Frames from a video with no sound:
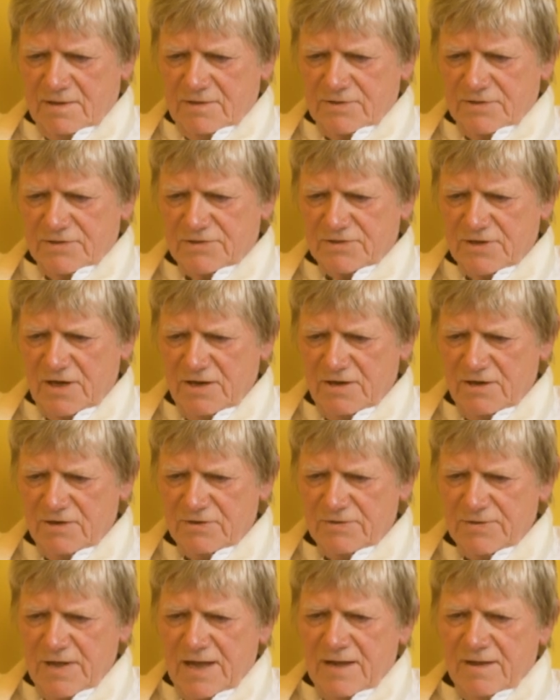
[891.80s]

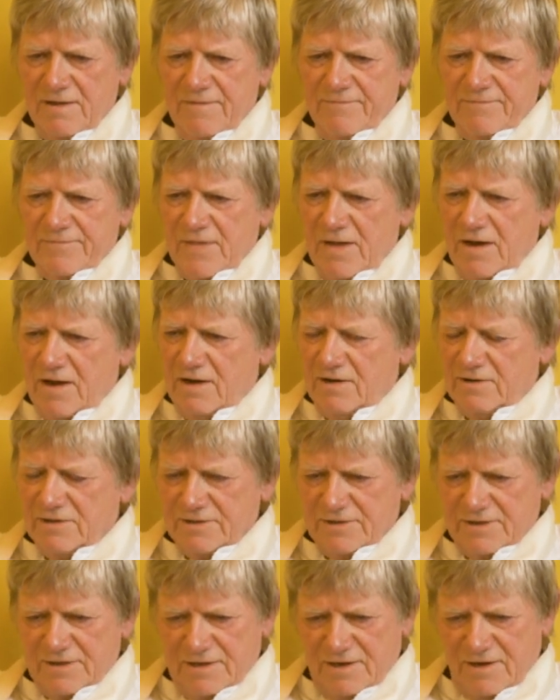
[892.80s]
So,
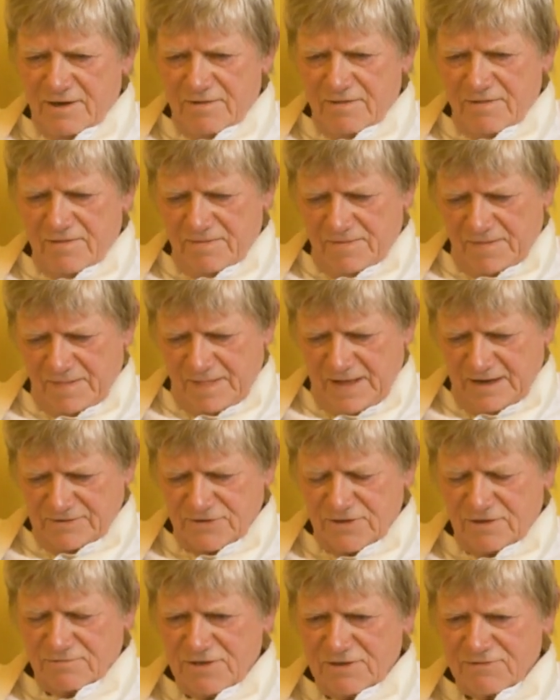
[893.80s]
I'll
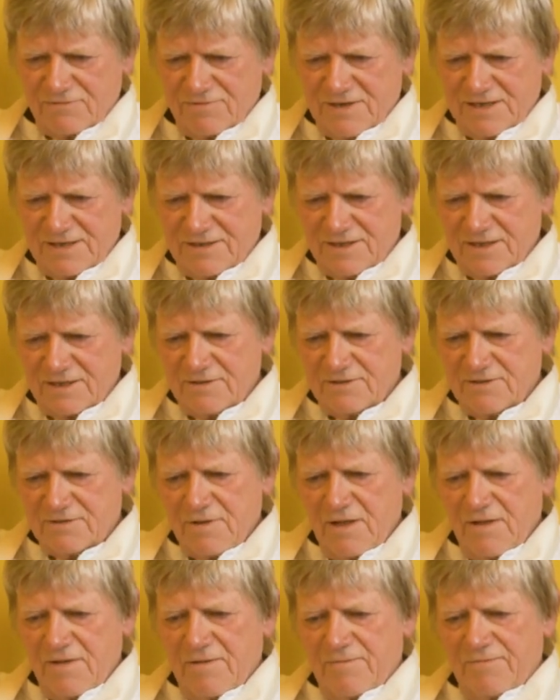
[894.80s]
just read it,
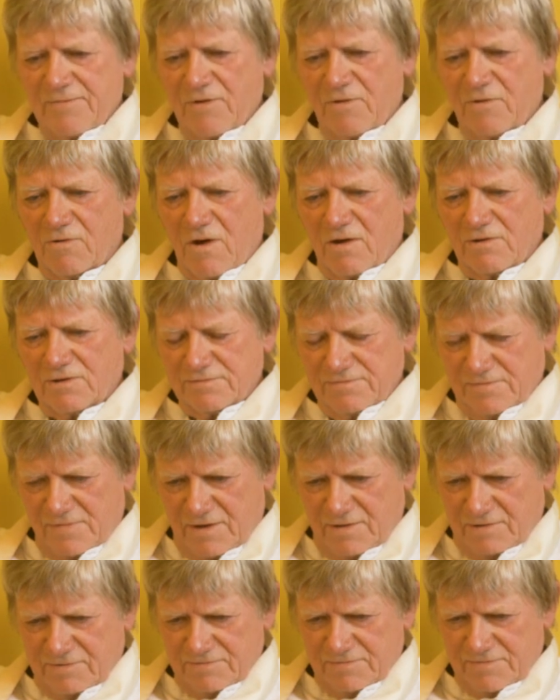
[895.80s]
or
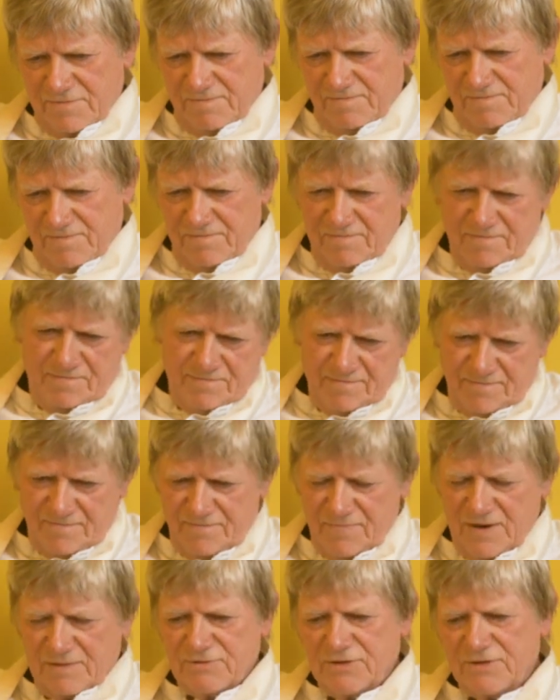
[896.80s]
I'll
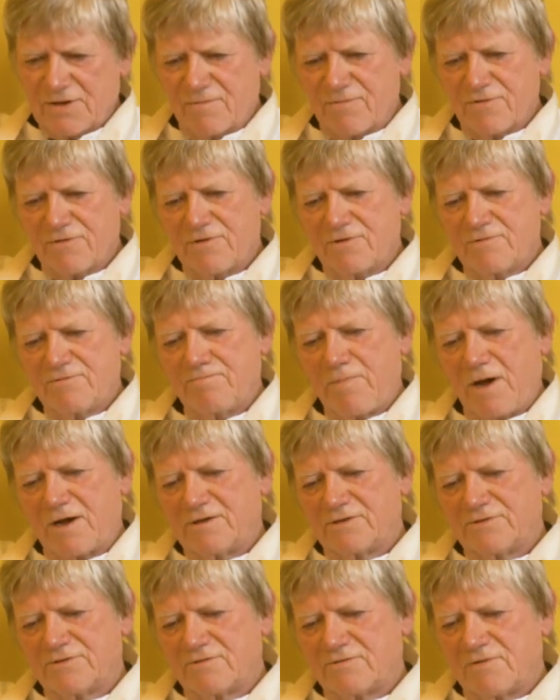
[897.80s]
perhaps skip through
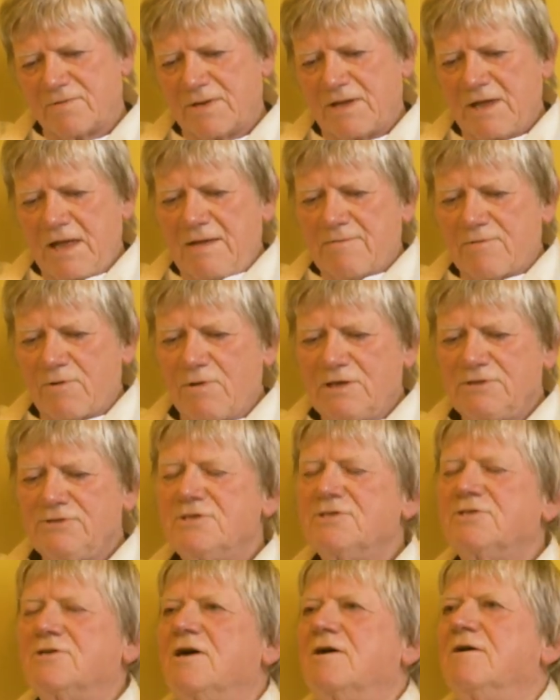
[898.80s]
parts of it. But once
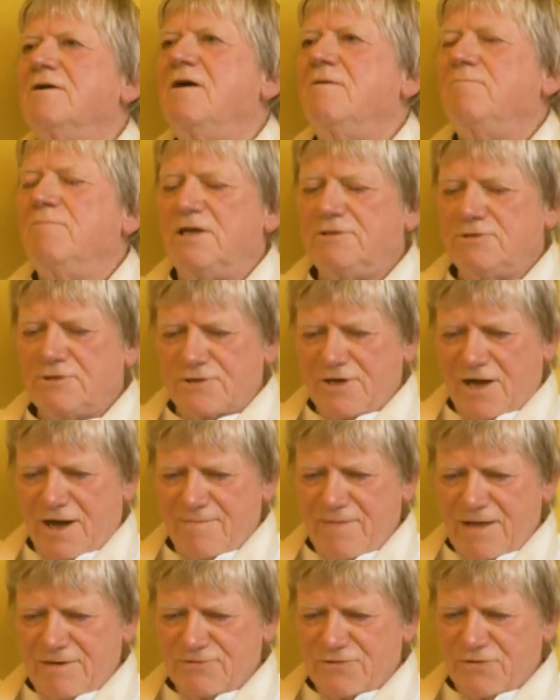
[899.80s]
upon a
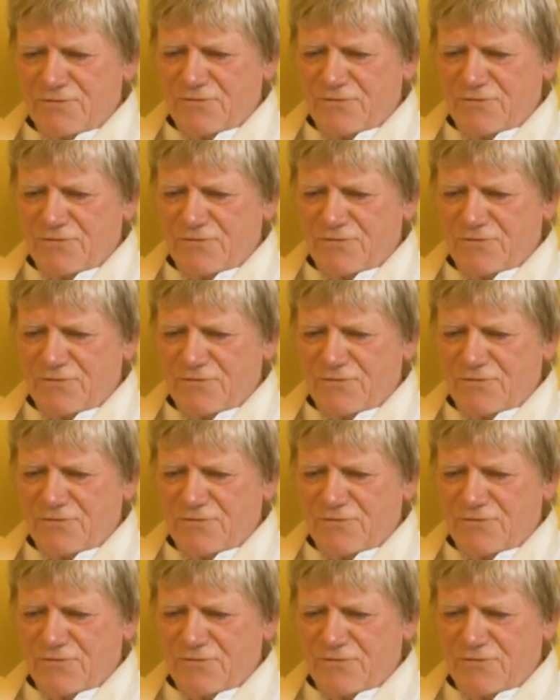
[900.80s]
time there was a